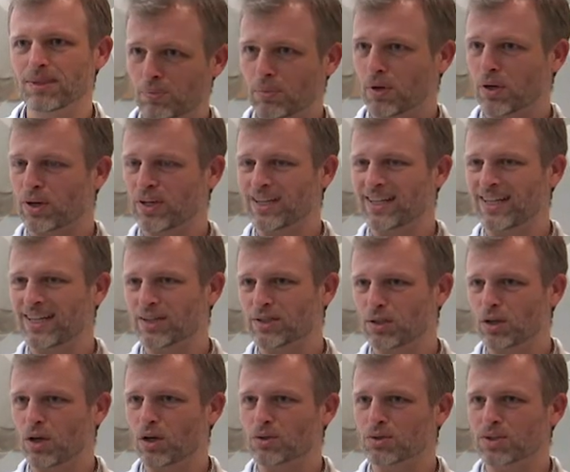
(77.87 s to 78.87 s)

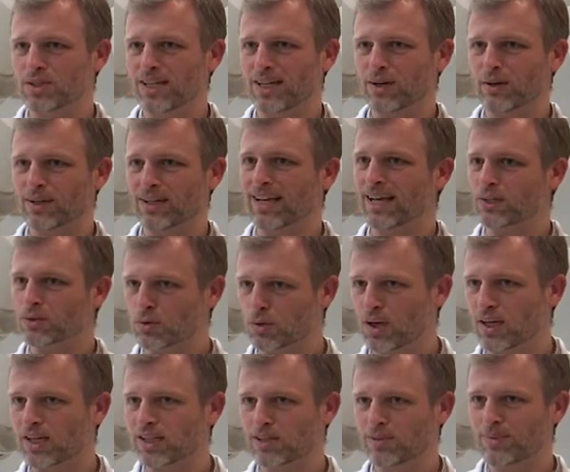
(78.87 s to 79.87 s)
Percutaneous ultrasound
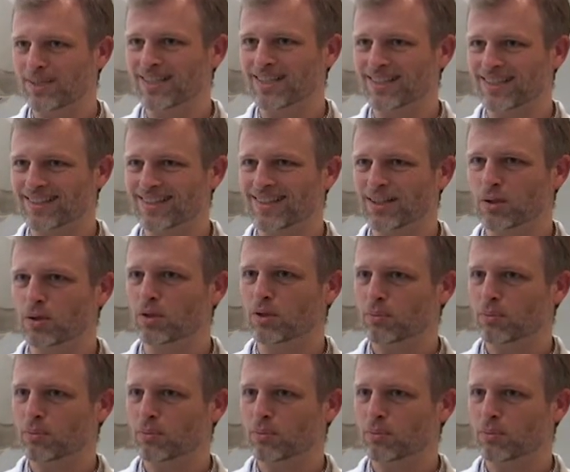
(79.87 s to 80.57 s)
gastrostomy technique,